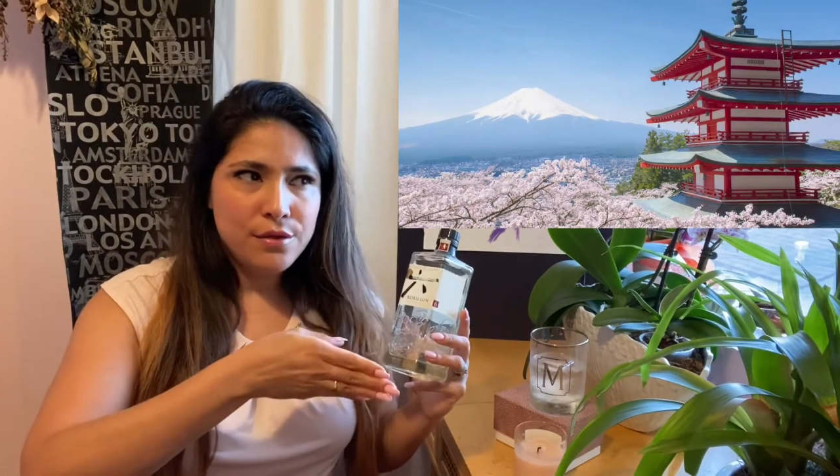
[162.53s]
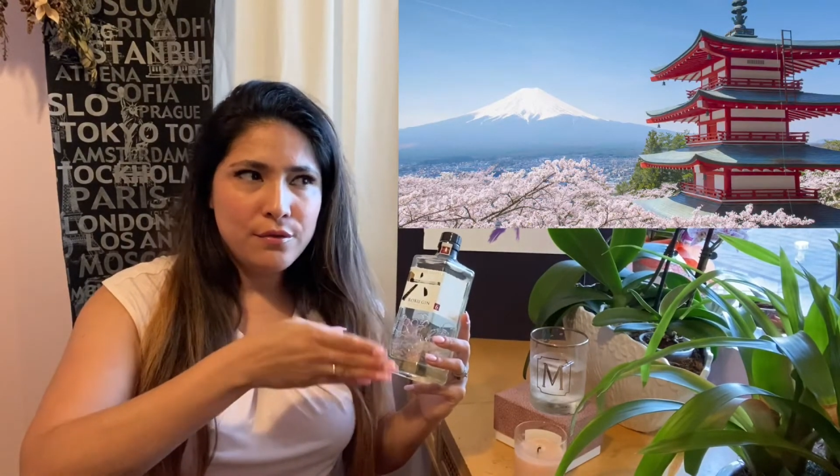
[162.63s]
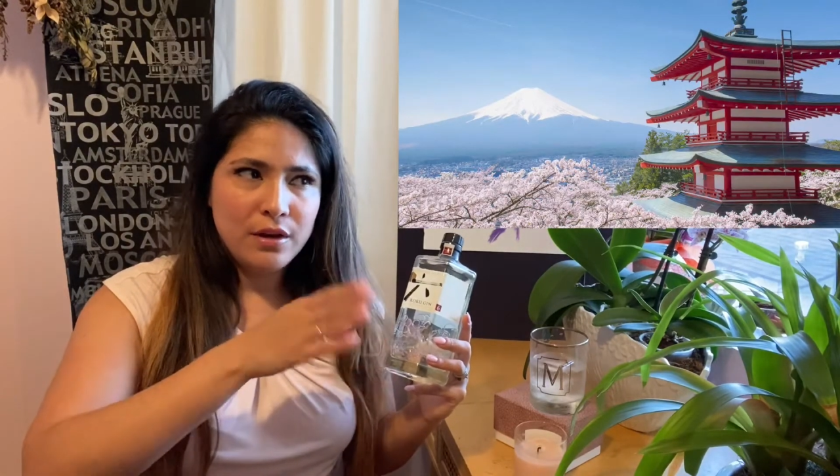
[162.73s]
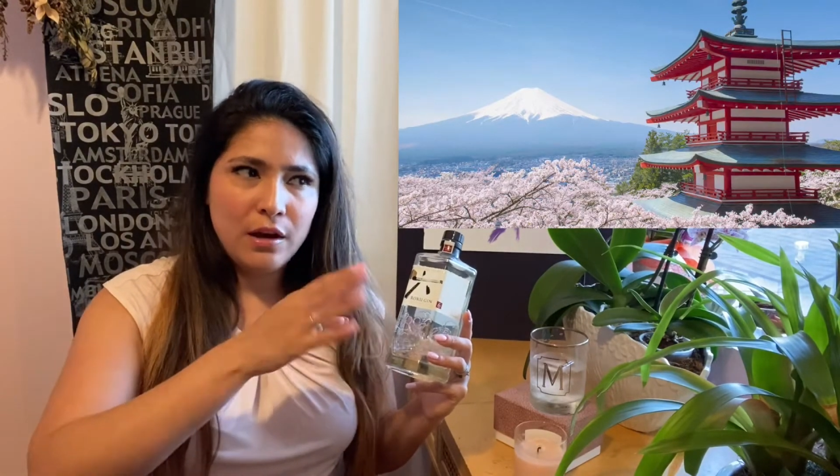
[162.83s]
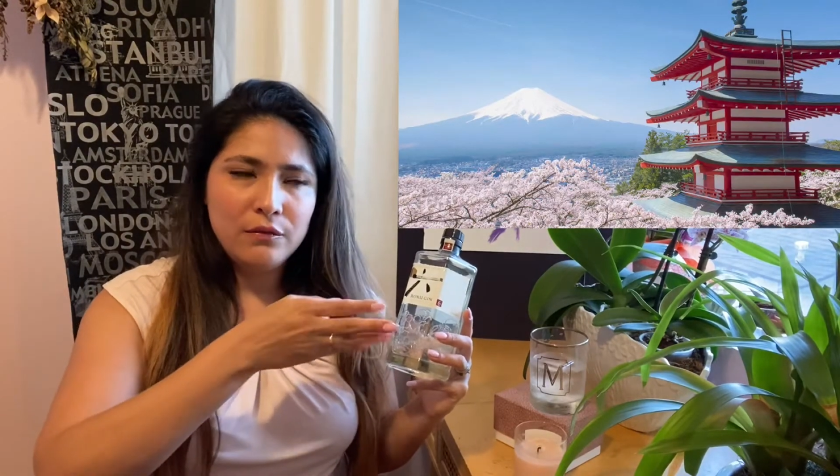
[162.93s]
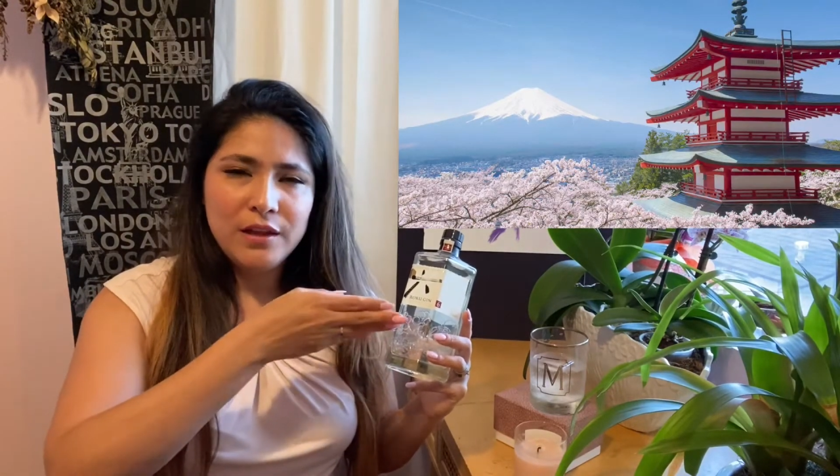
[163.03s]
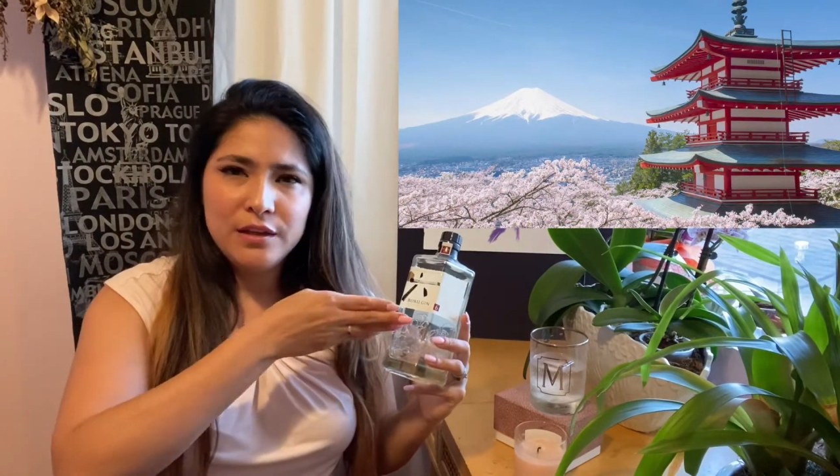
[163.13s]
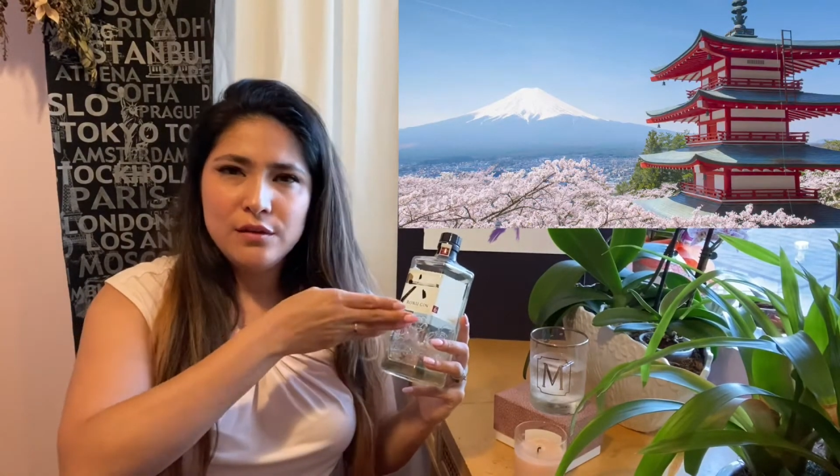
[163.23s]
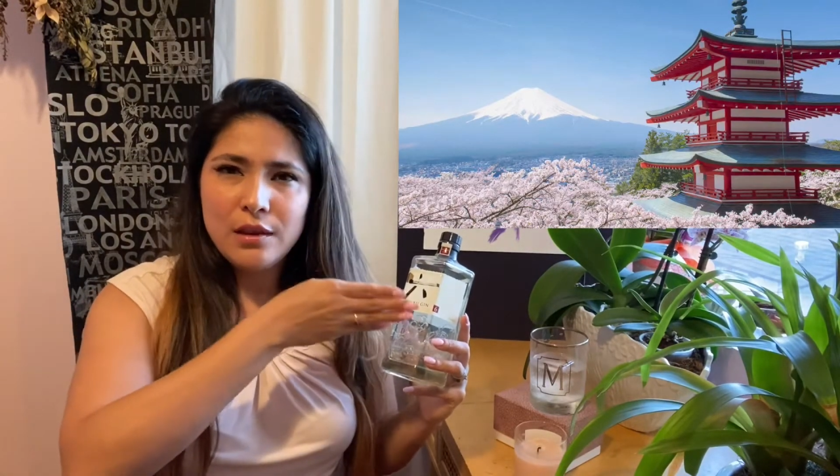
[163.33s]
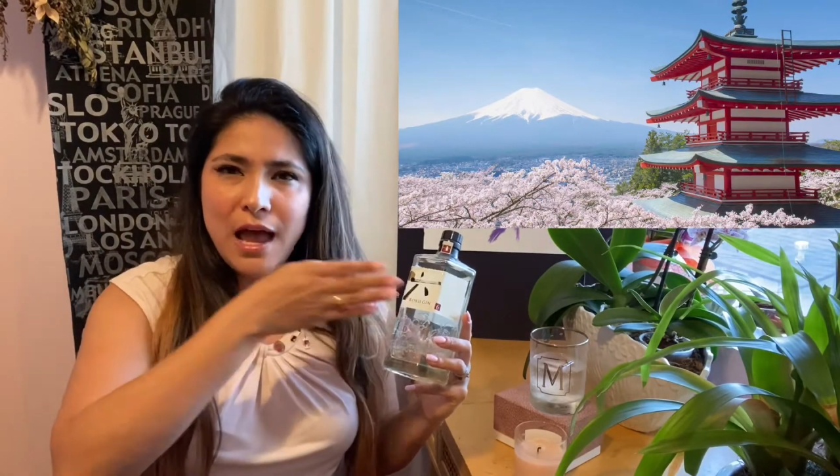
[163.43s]
or kind of like
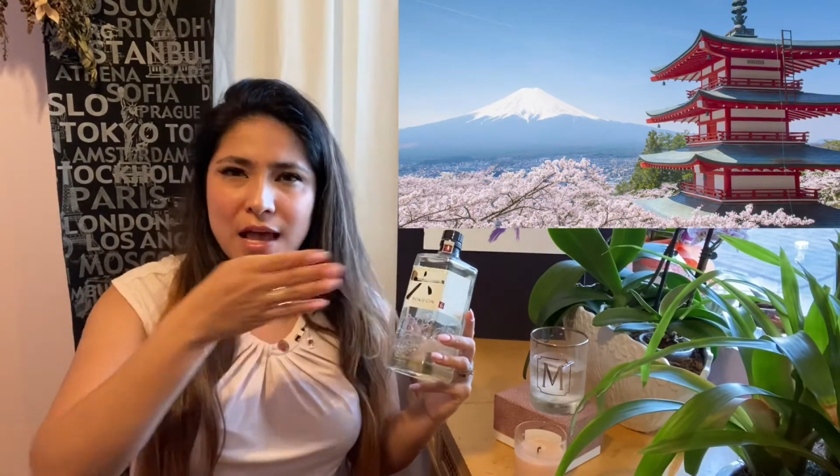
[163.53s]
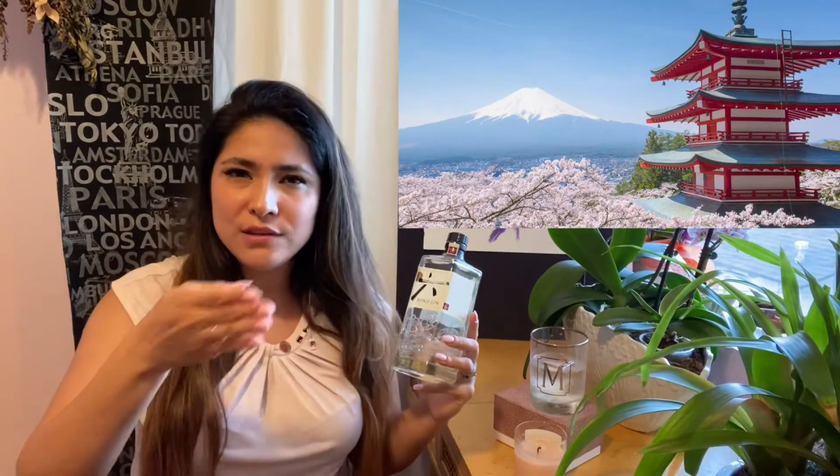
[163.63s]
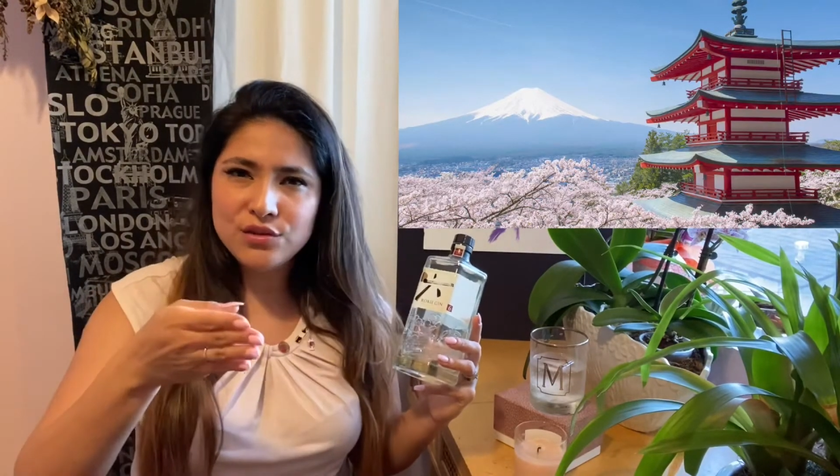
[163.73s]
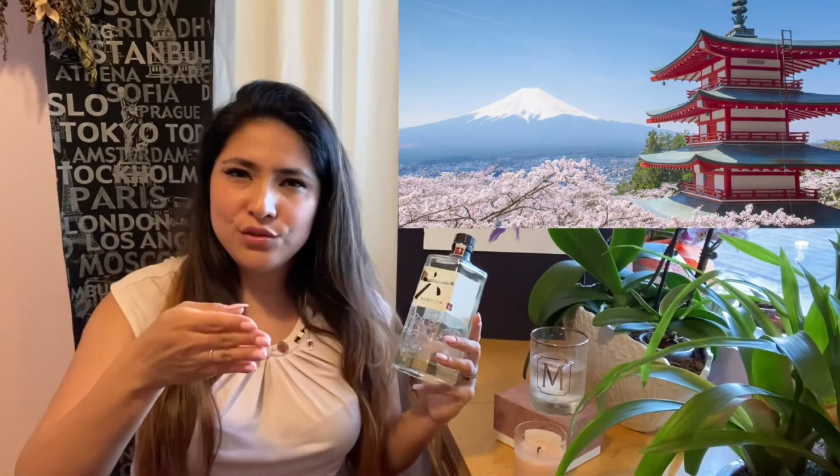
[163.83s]
the last